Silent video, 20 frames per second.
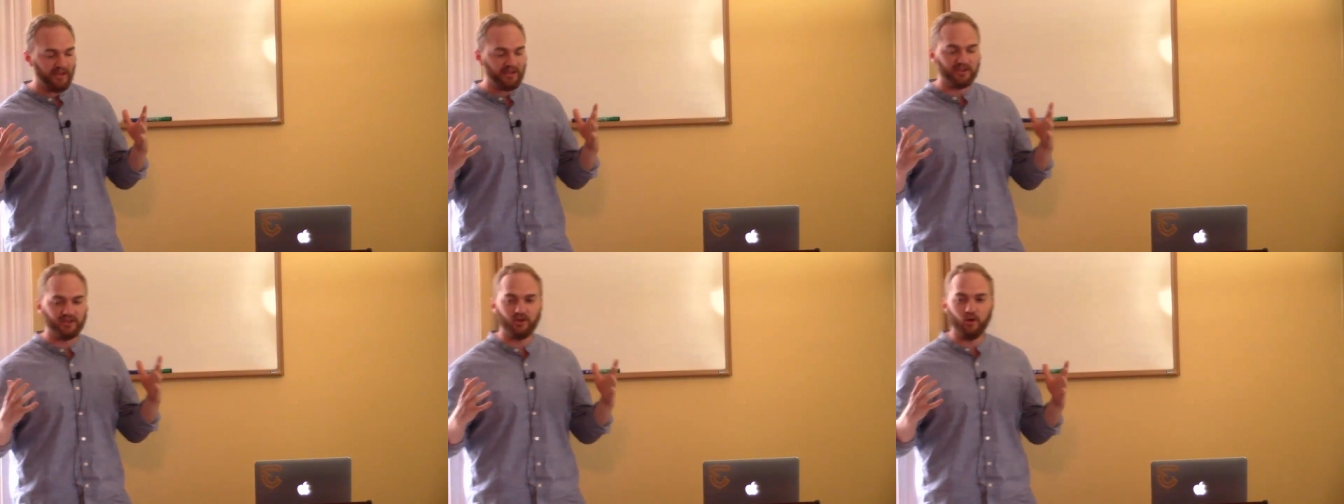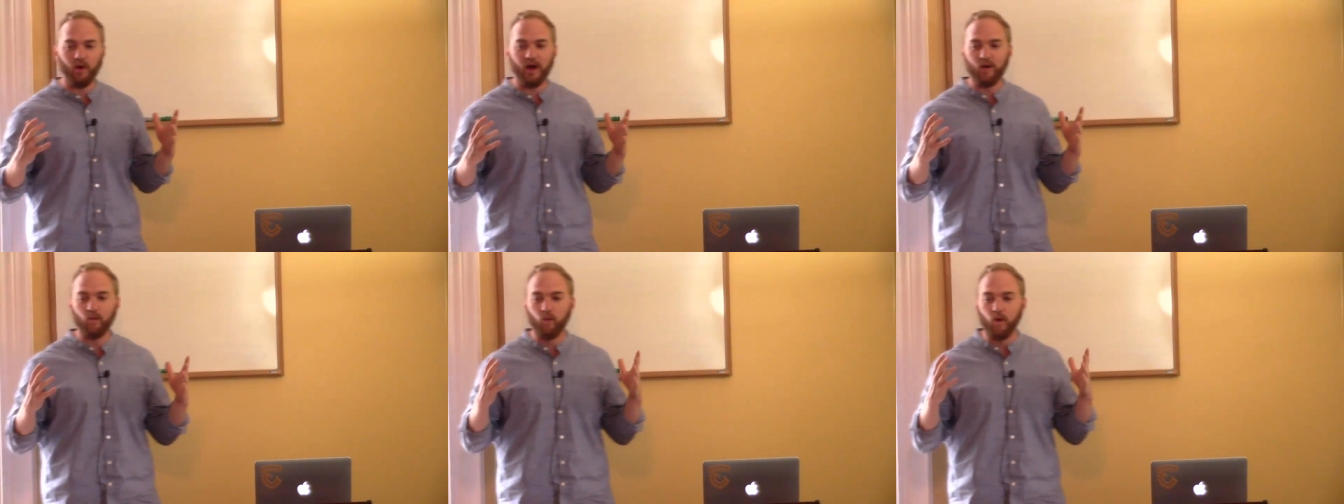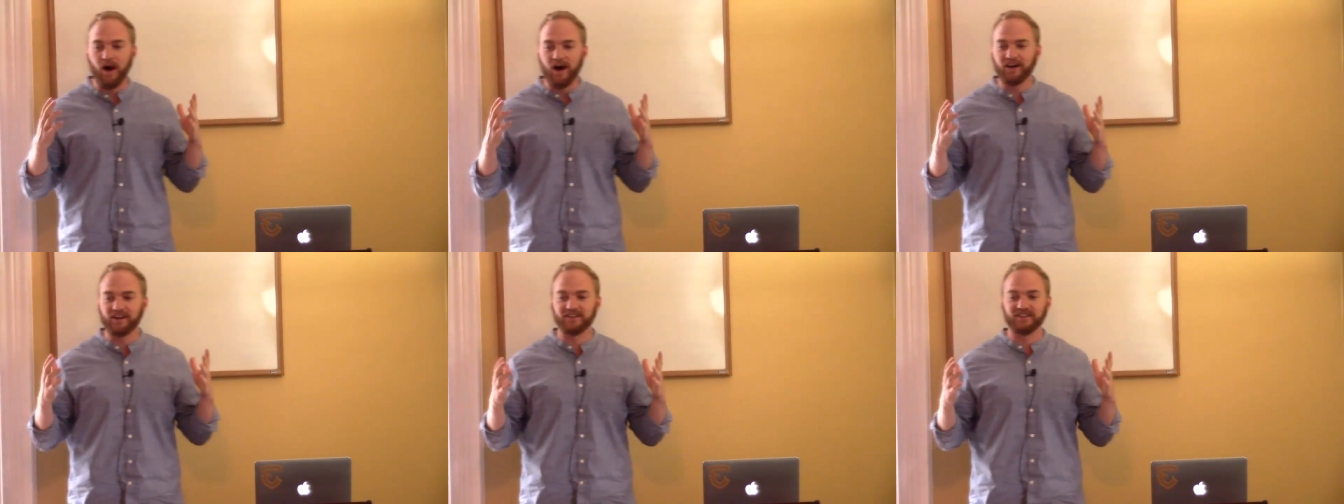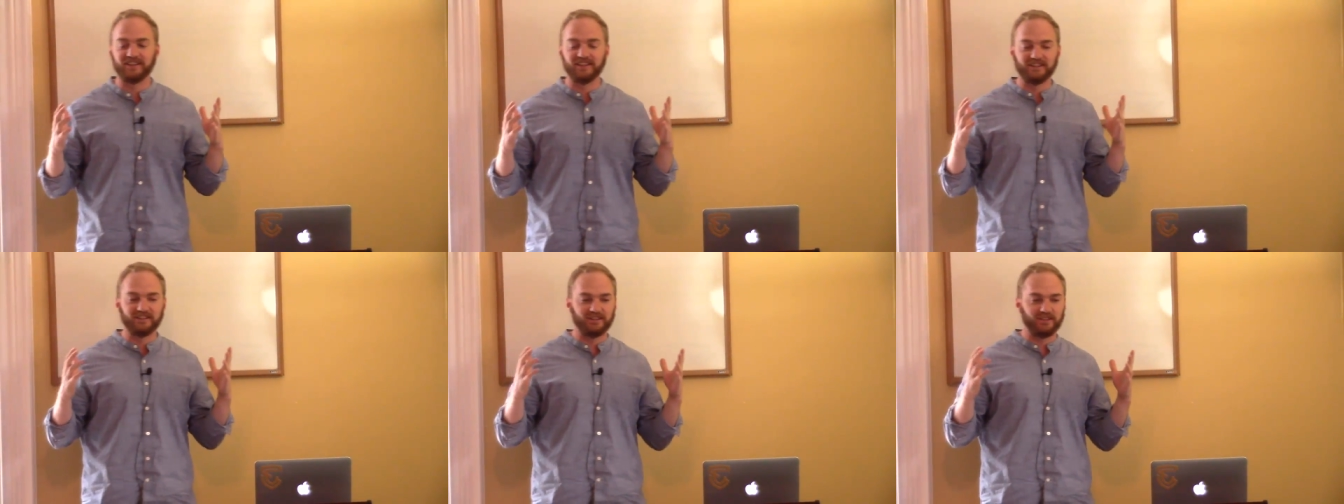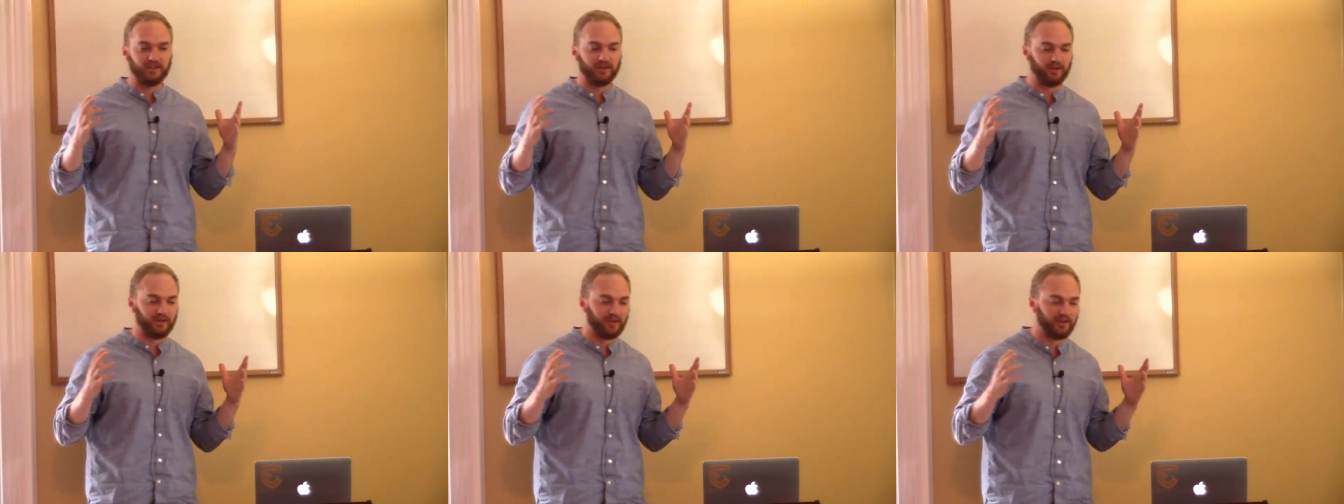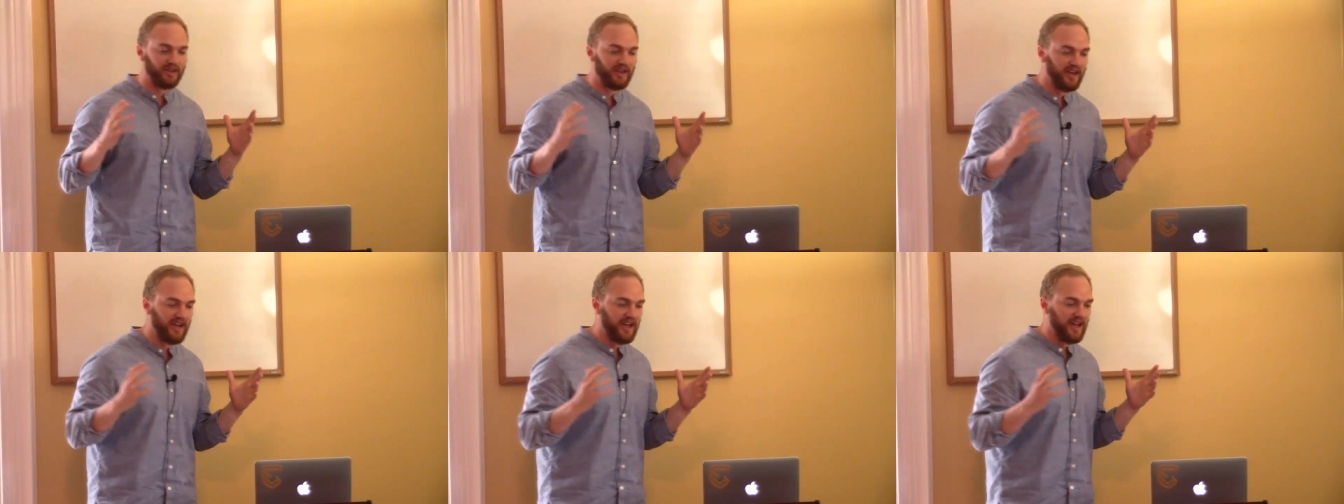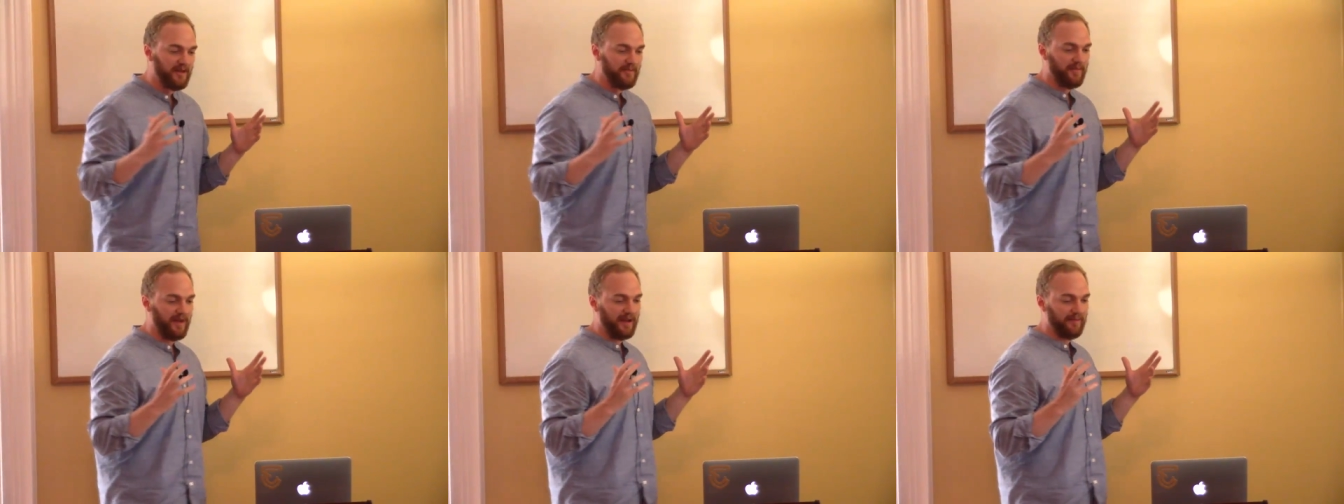So I walked into
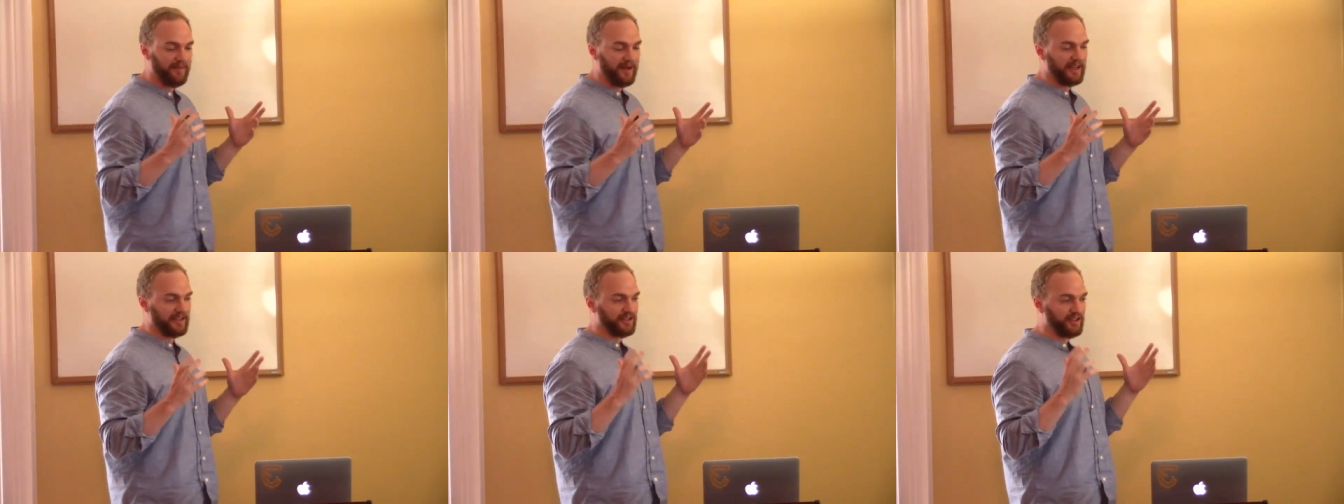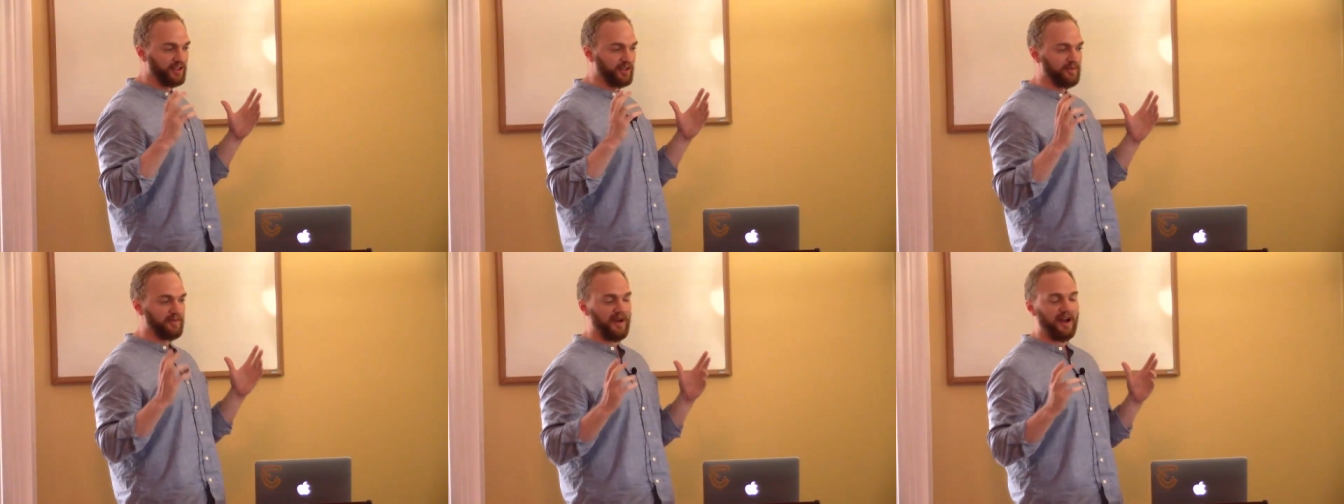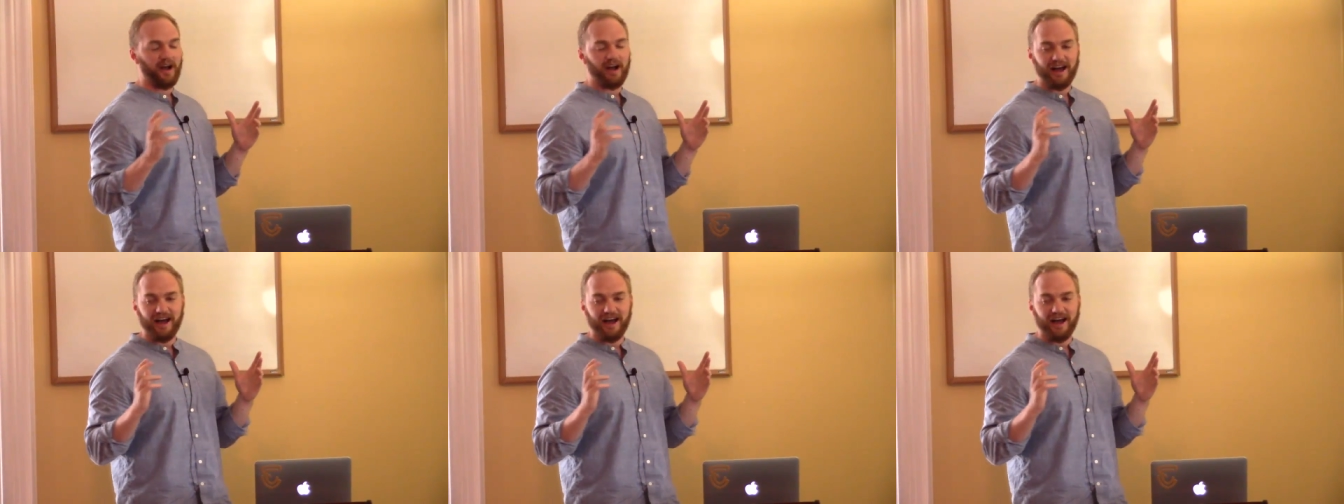my bedroom.